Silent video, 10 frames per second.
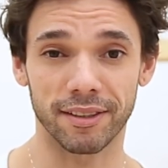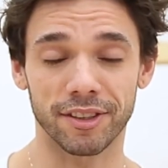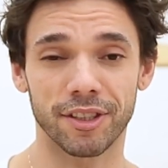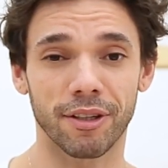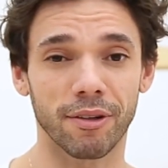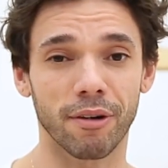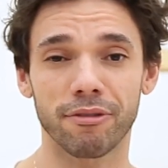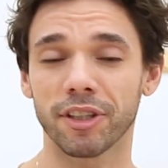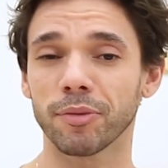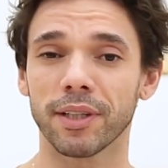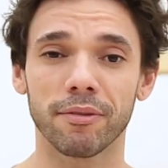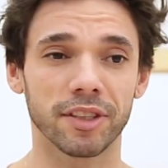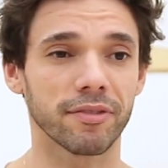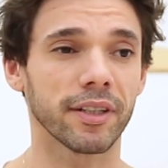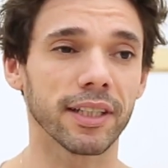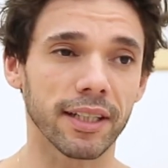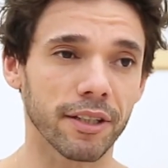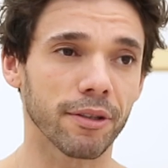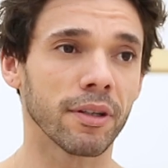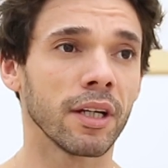So of course when I was very
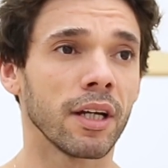little,